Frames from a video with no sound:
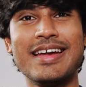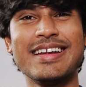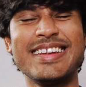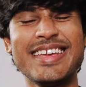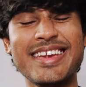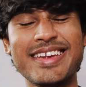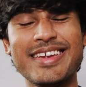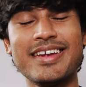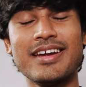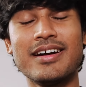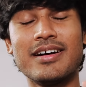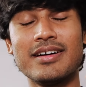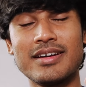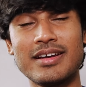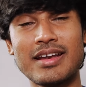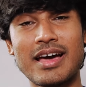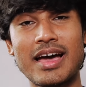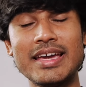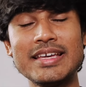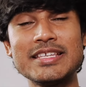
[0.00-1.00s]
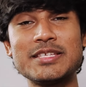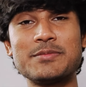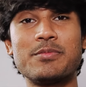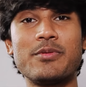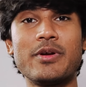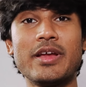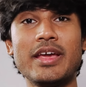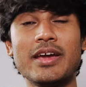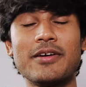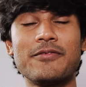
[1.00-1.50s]
Taking a nice
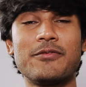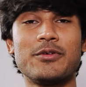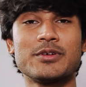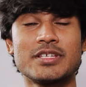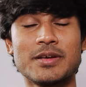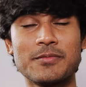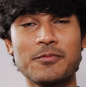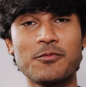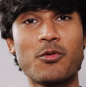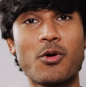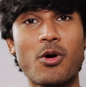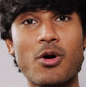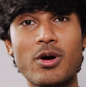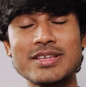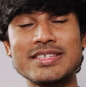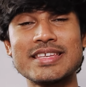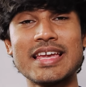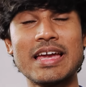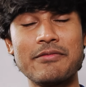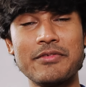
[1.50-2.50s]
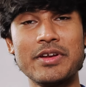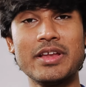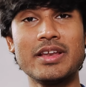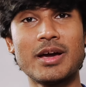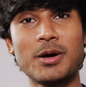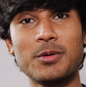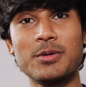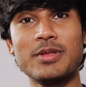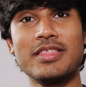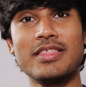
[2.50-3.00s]
break for some walks every
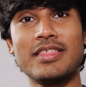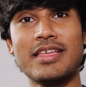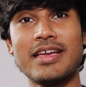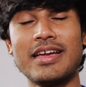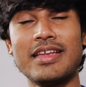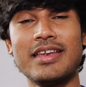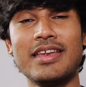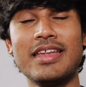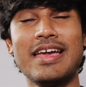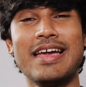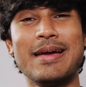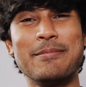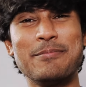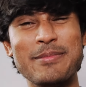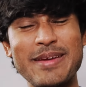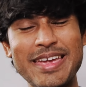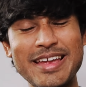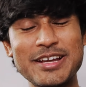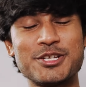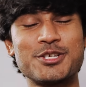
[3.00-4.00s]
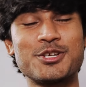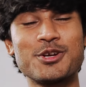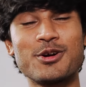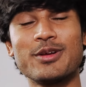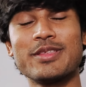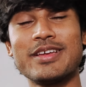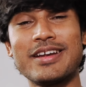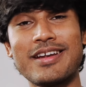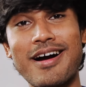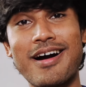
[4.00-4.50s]
now and then made
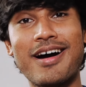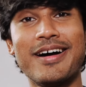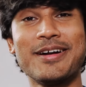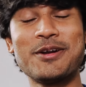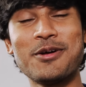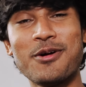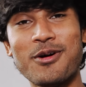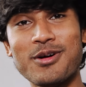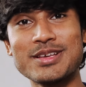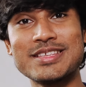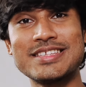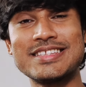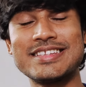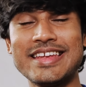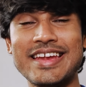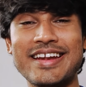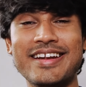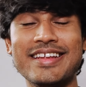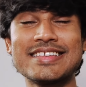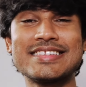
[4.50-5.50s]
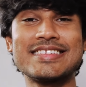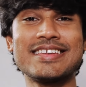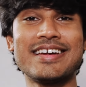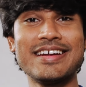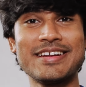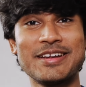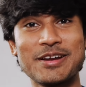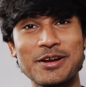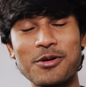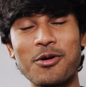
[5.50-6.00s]
sure that our dogs stayed
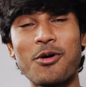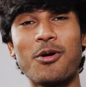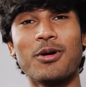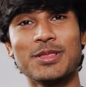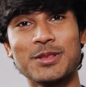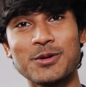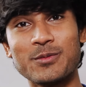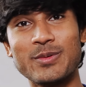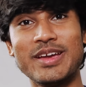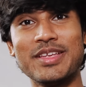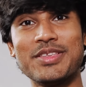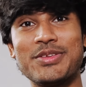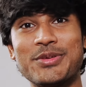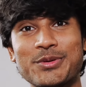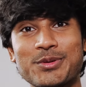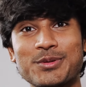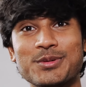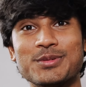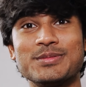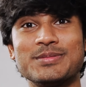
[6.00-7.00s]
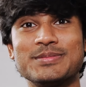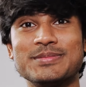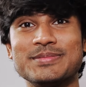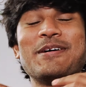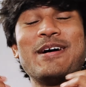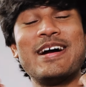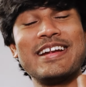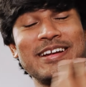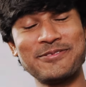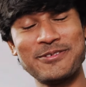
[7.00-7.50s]
excited all the way through.
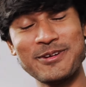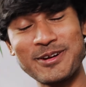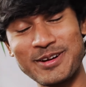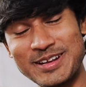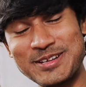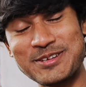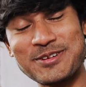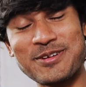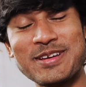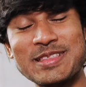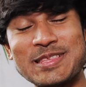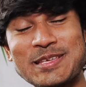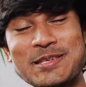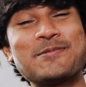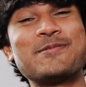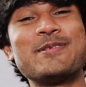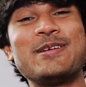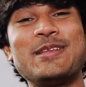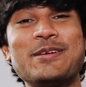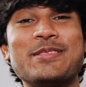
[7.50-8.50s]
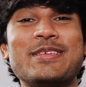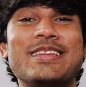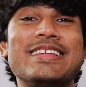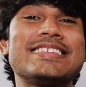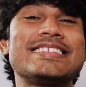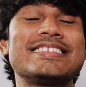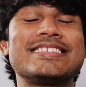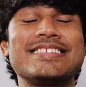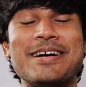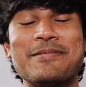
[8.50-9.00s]
And if you're enjoying this video, then
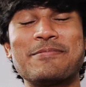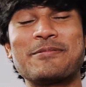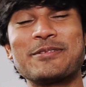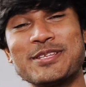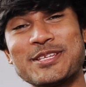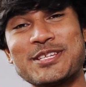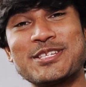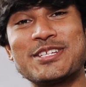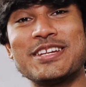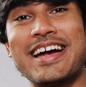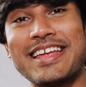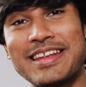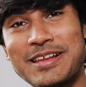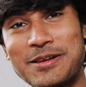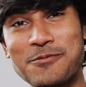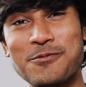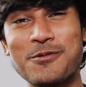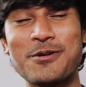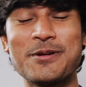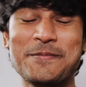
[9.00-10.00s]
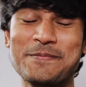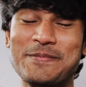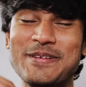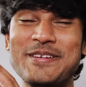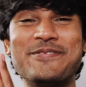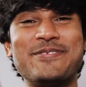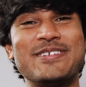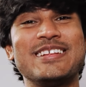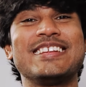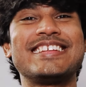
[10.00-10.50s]
a sub to this channel would
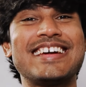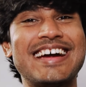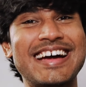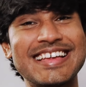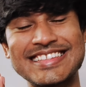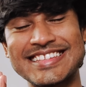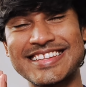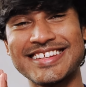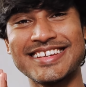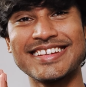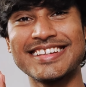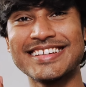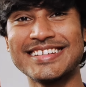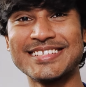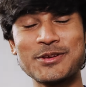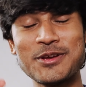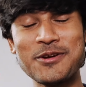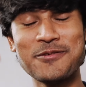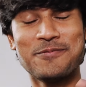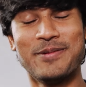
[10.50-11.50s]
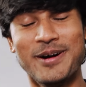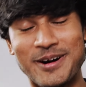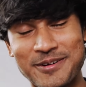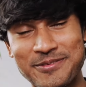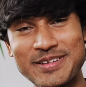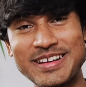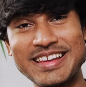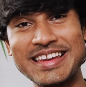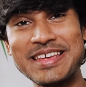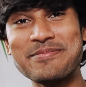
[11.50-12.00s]
be fantastic. So you're
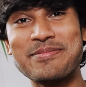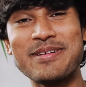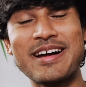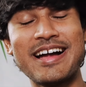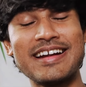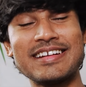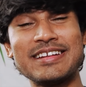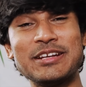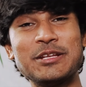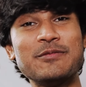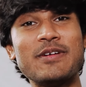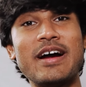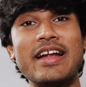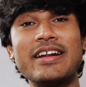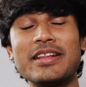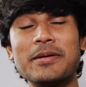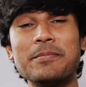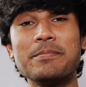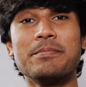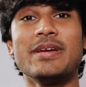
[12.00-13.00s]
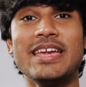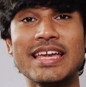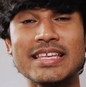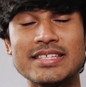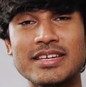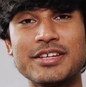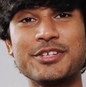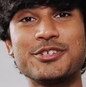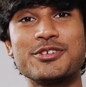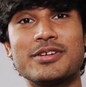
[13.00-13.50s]
perfectly packed and you've had an
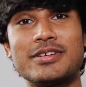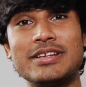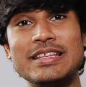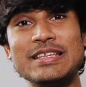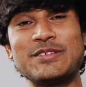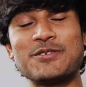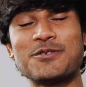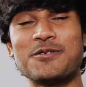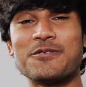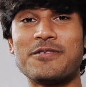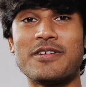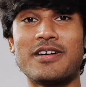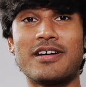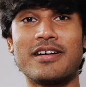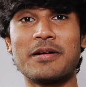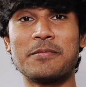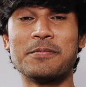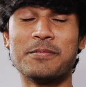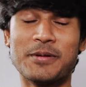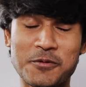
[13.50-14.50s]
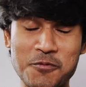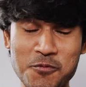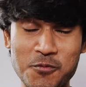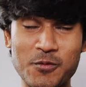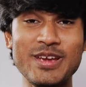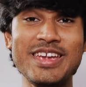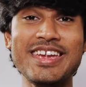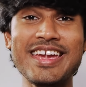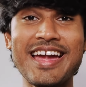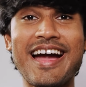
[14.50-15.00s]
amazing journey so far. But
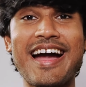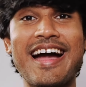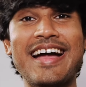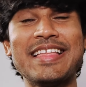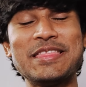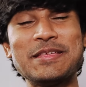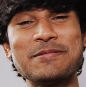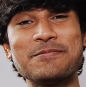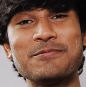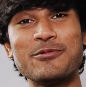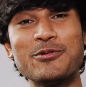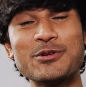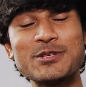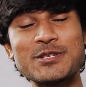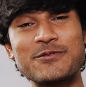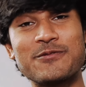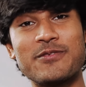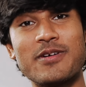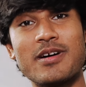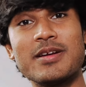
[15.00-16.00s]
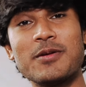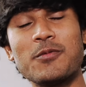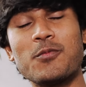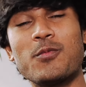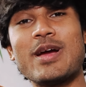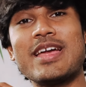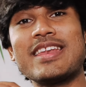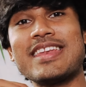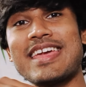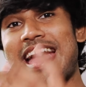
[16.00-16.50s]
we had the most
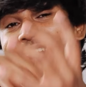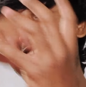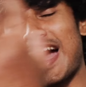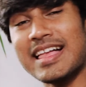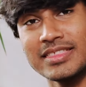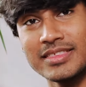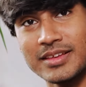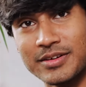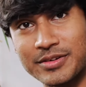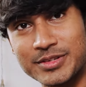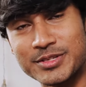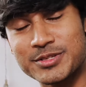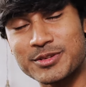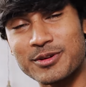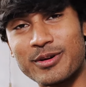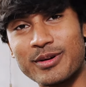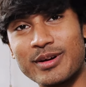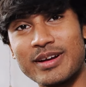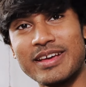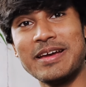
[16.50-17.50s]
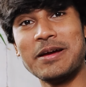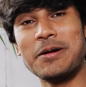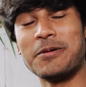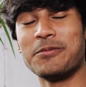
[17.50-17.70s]
fun when at the resort.